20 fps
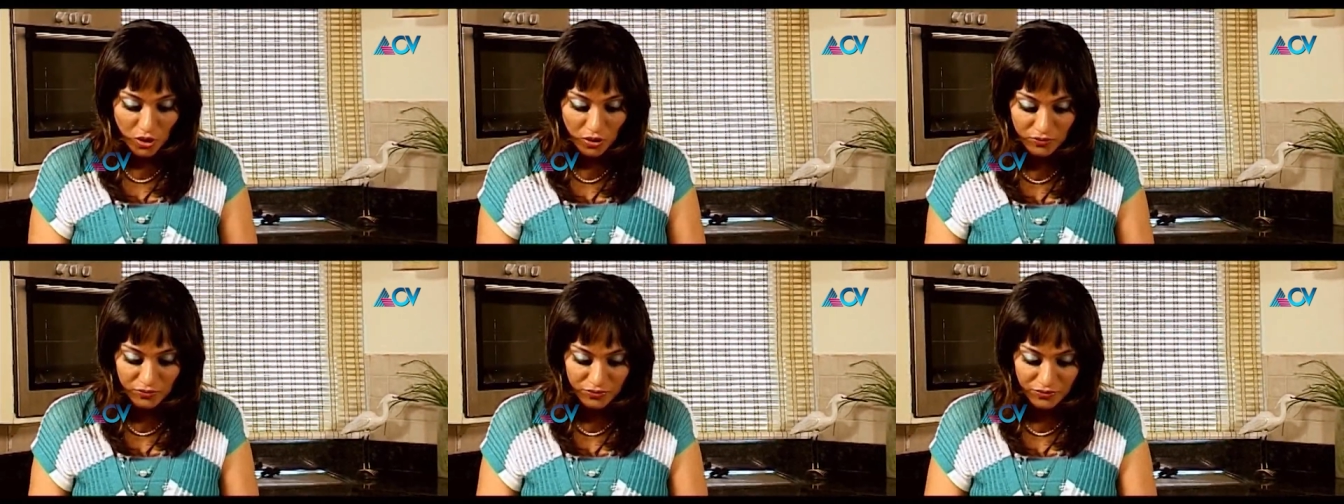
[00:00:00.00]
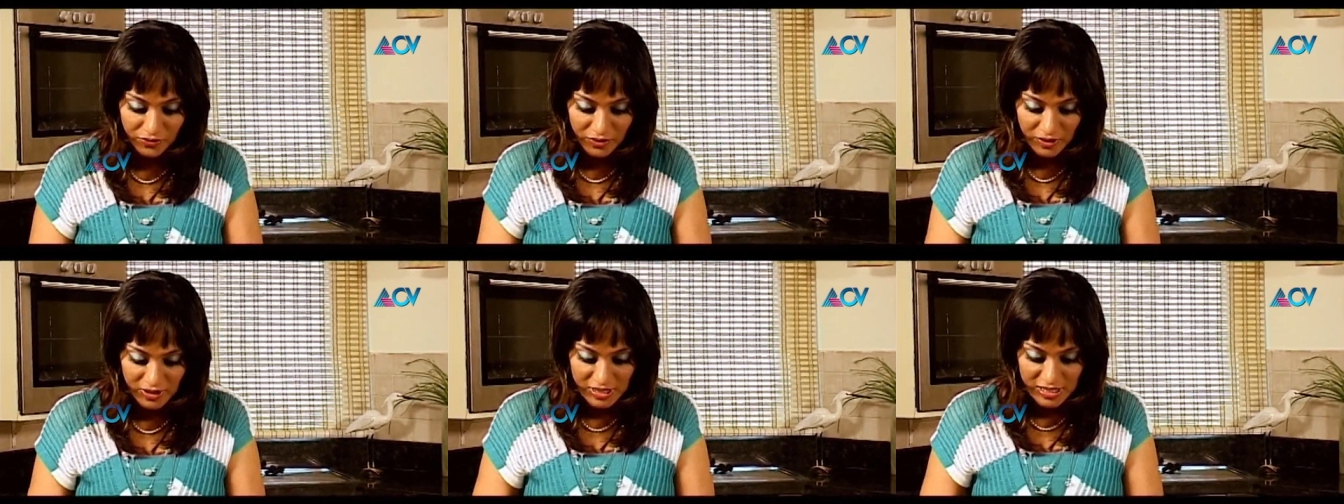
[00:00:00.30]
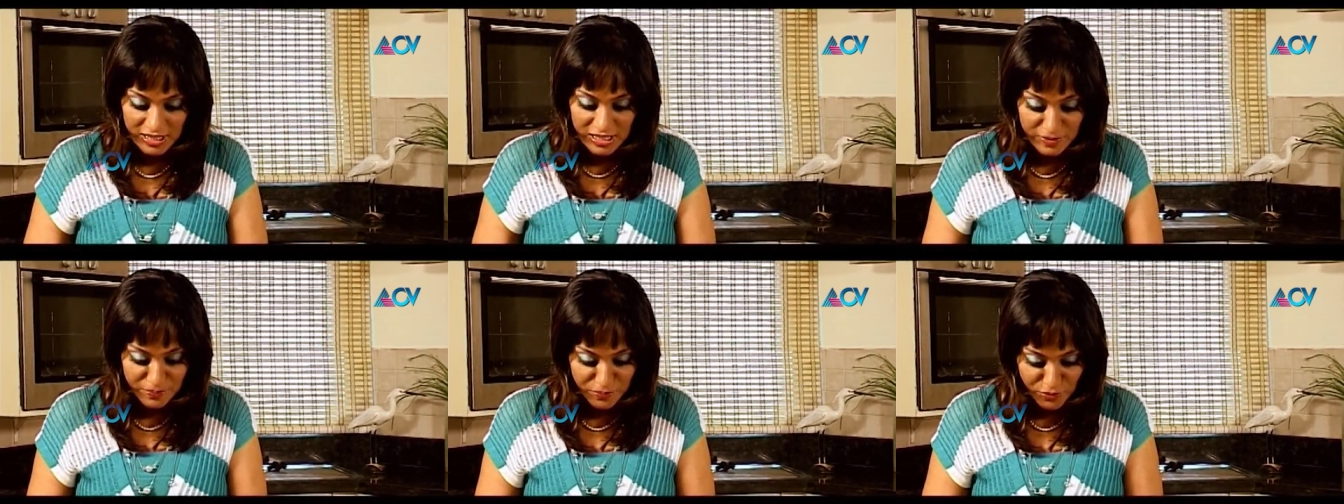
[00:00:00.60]
of
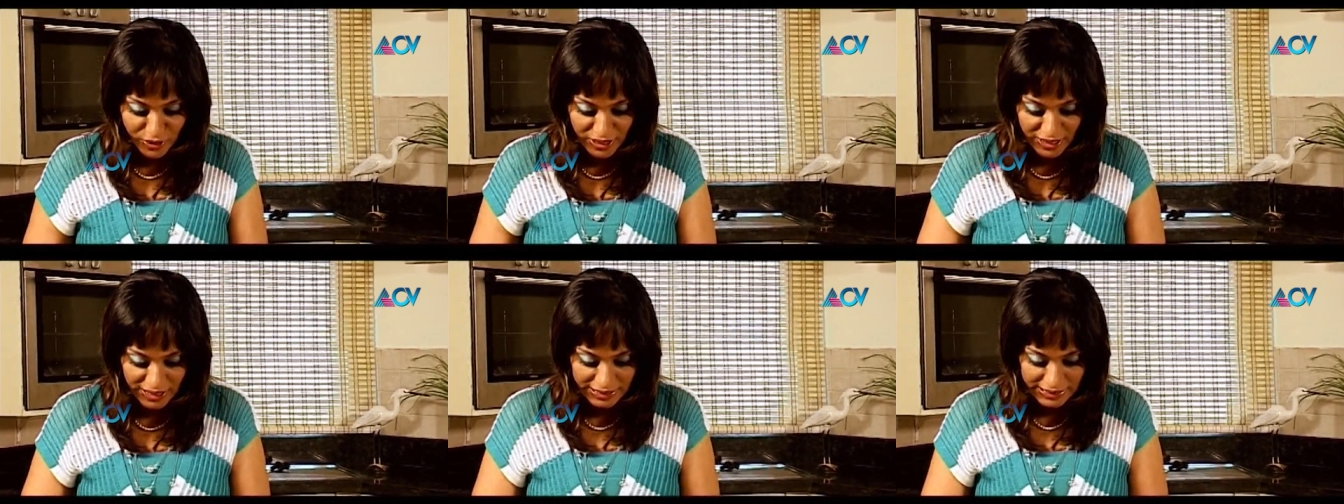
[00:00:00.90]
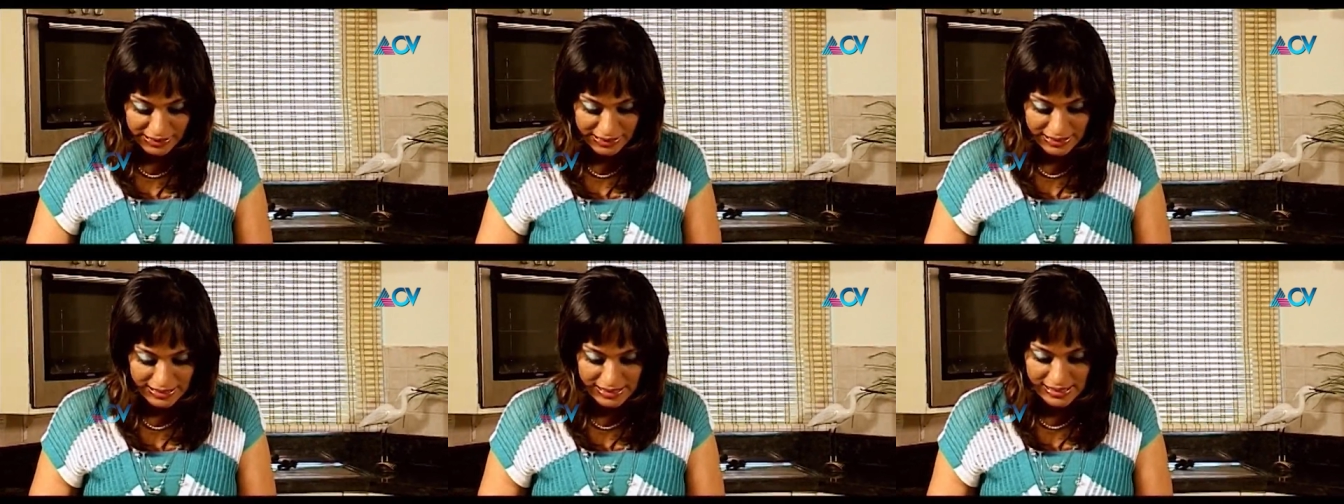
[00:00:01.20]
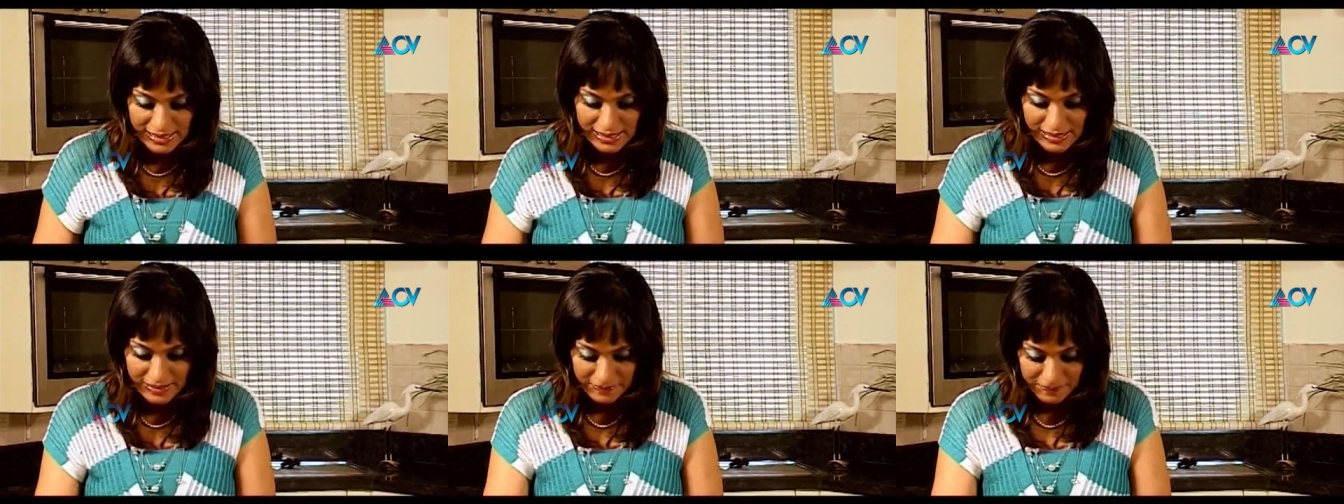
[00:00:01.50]
spring
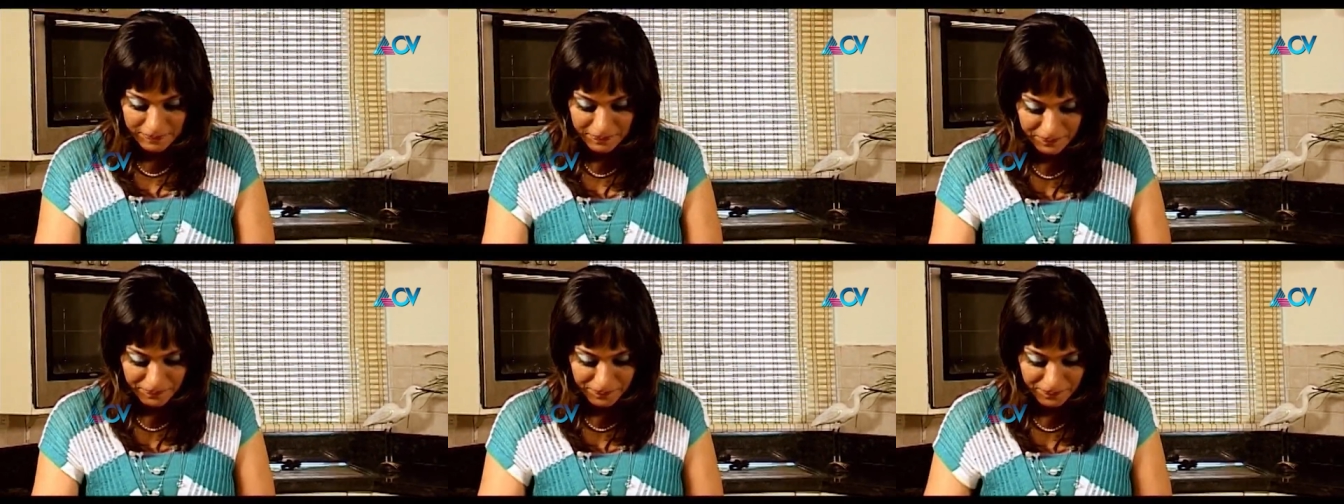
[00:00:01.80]
onions.